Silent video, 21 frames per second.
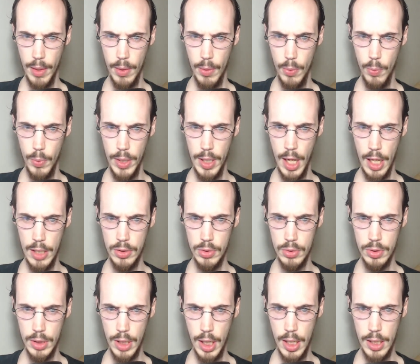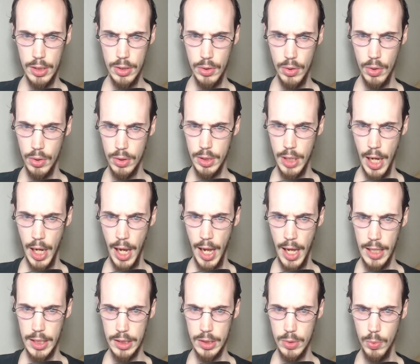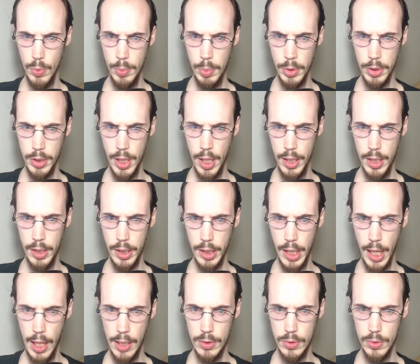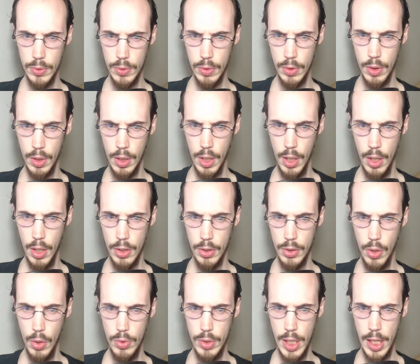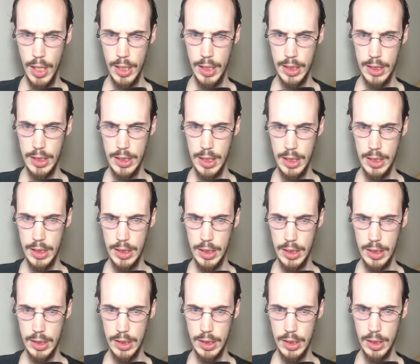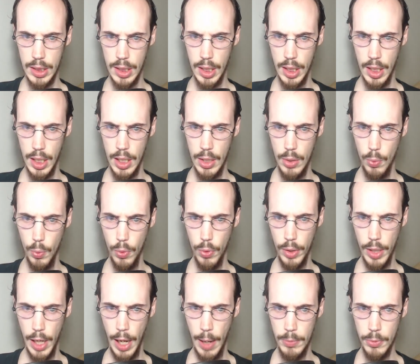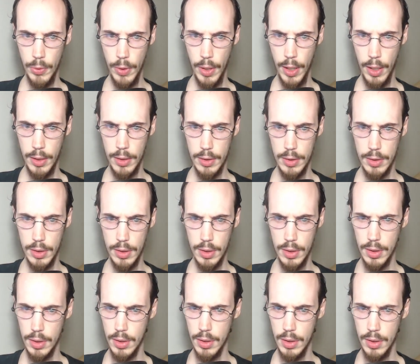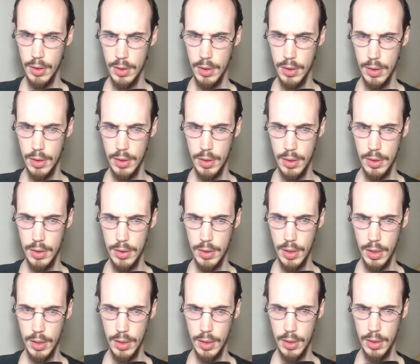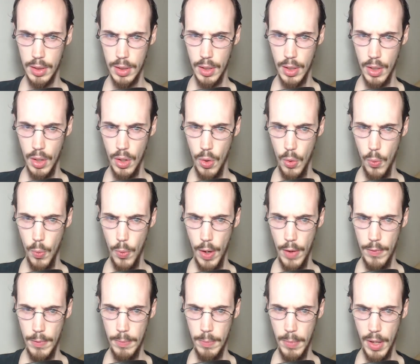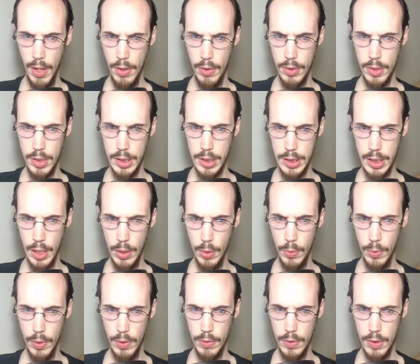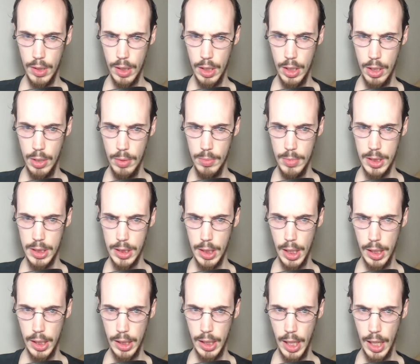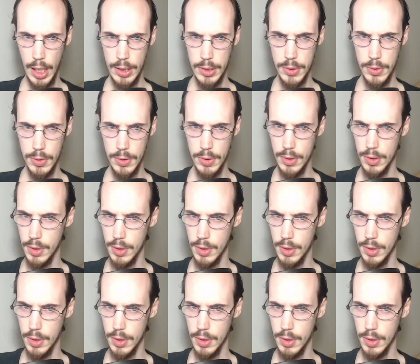We castle knights are tasked with protecting the castle. Go tend the citizens in the royal capital at. It's like, we have a matter to settle with the humans inside the castle.